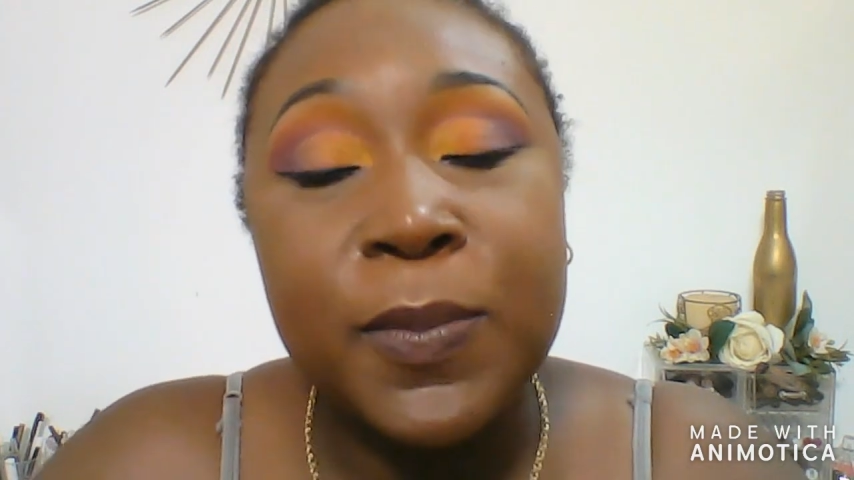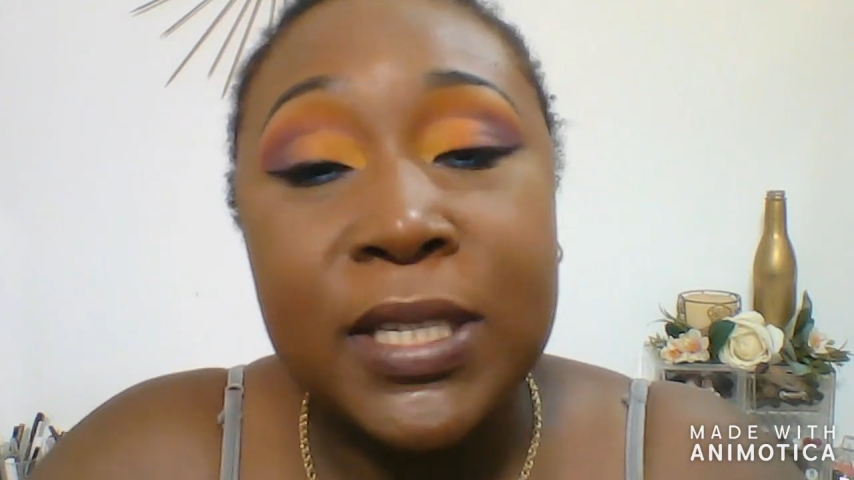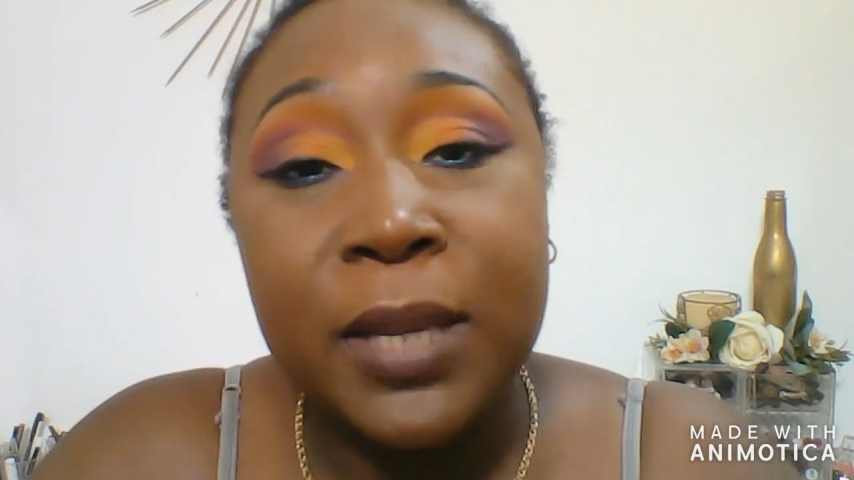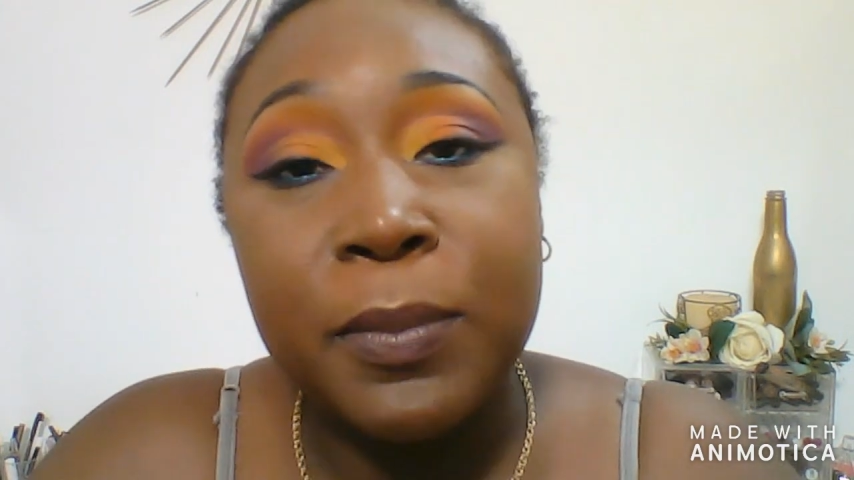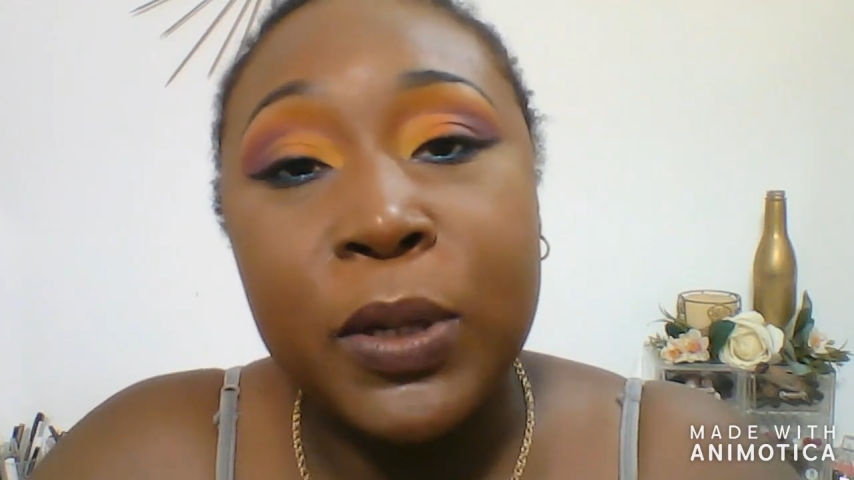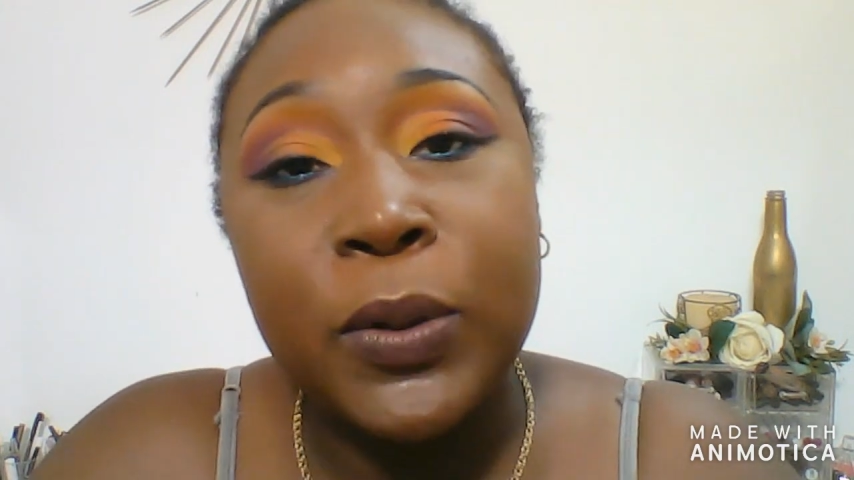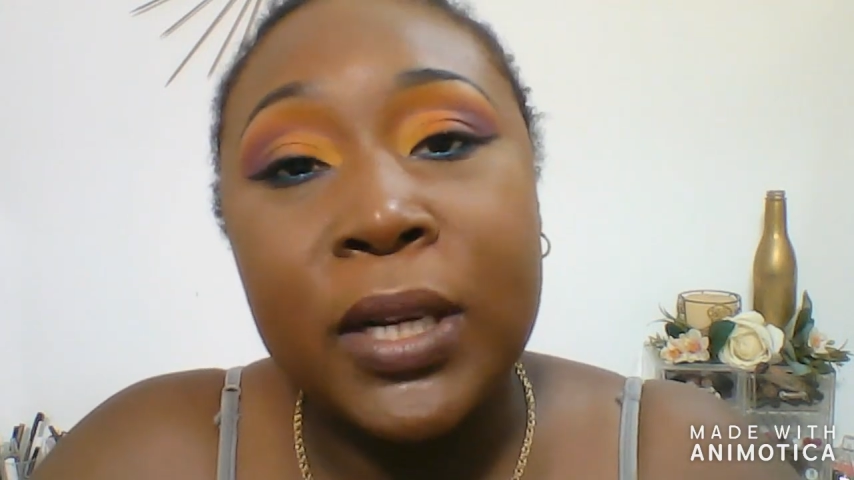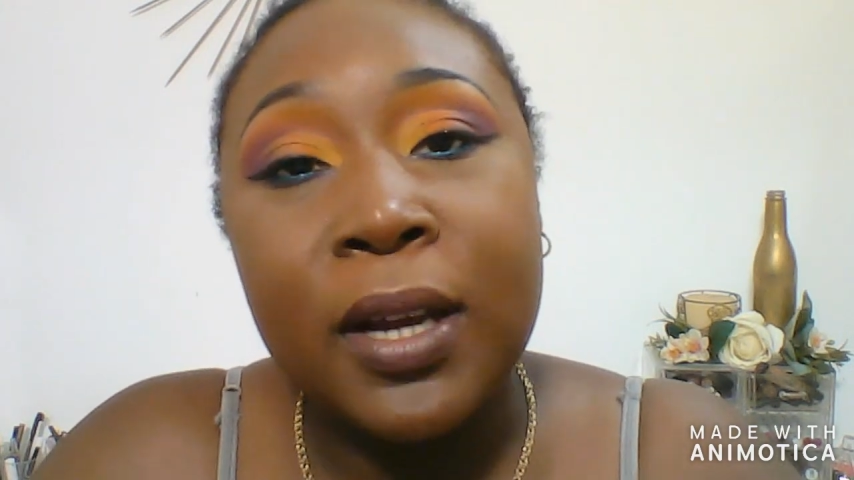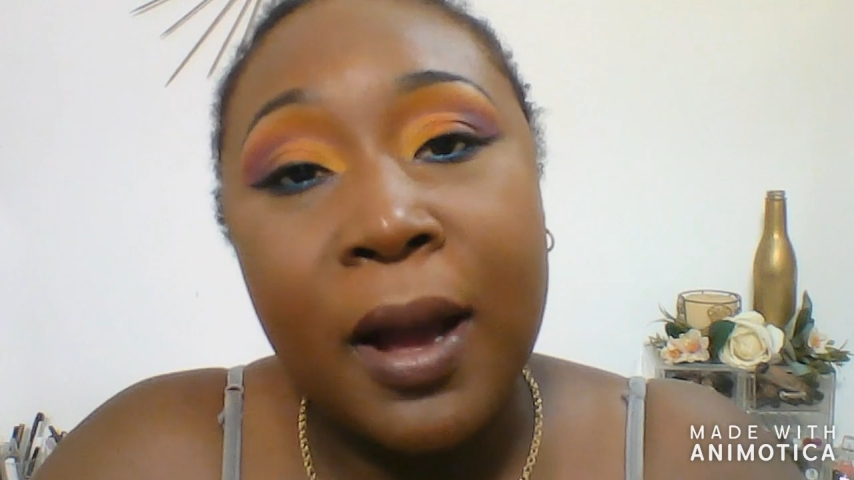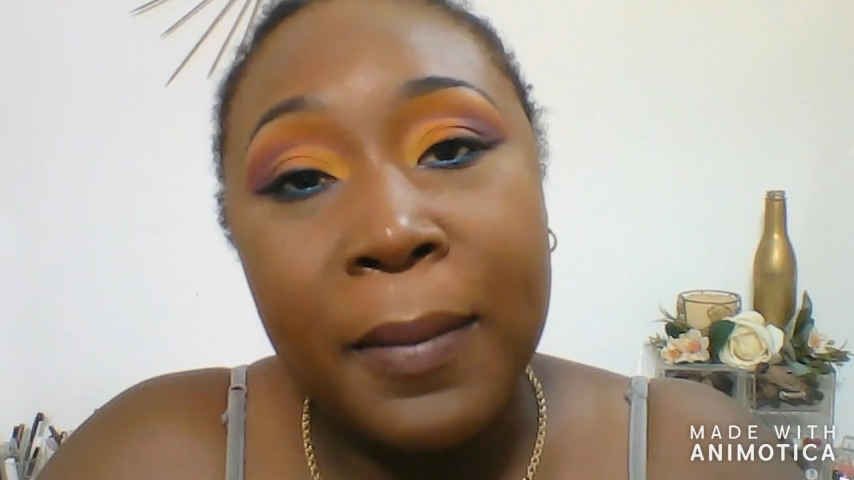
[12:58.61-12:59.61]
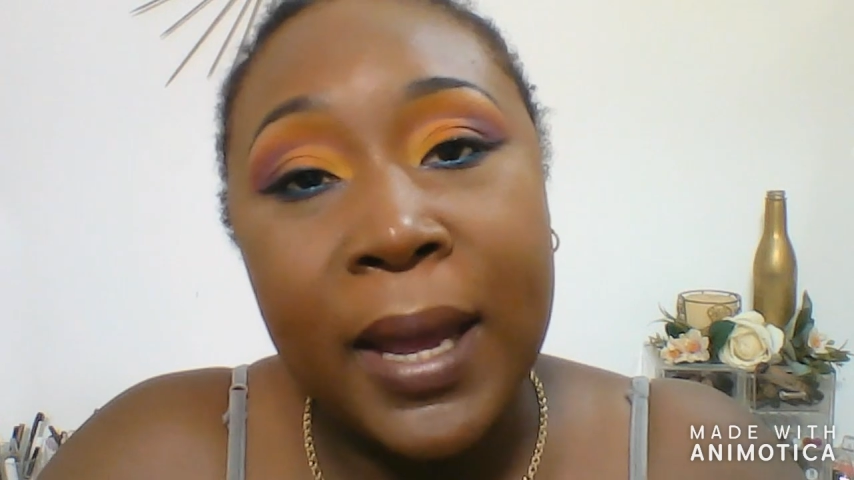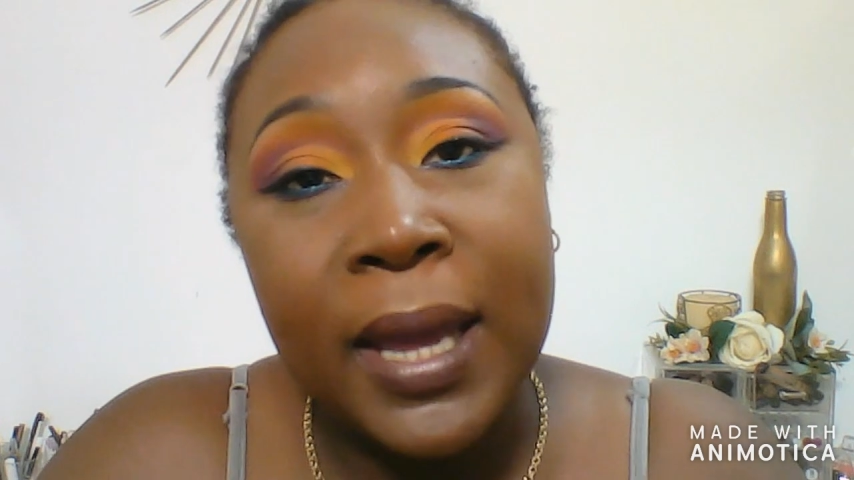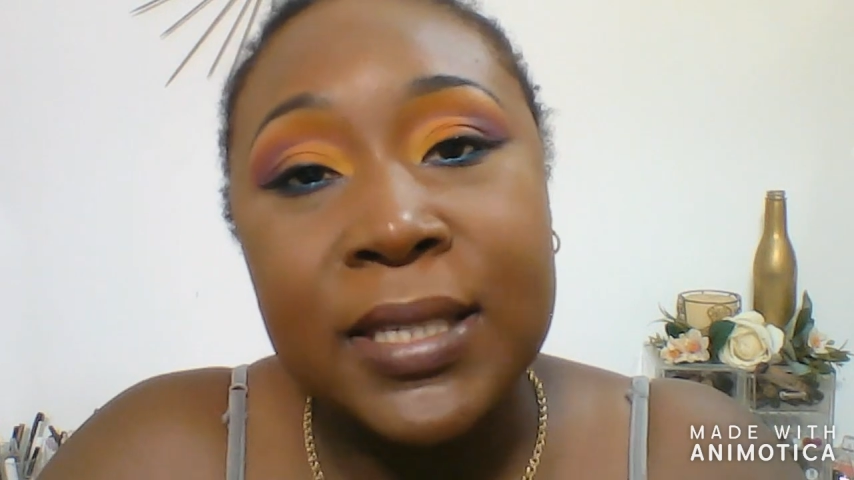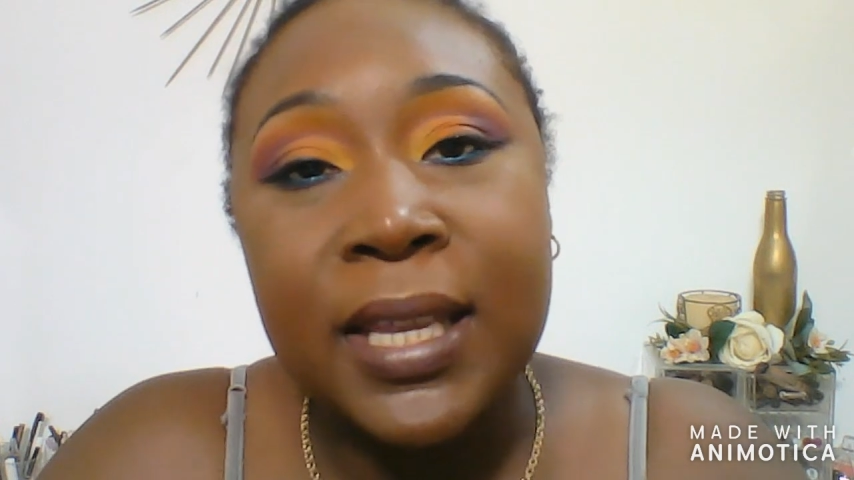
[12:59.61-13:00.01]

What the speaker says: please let me know in the comments,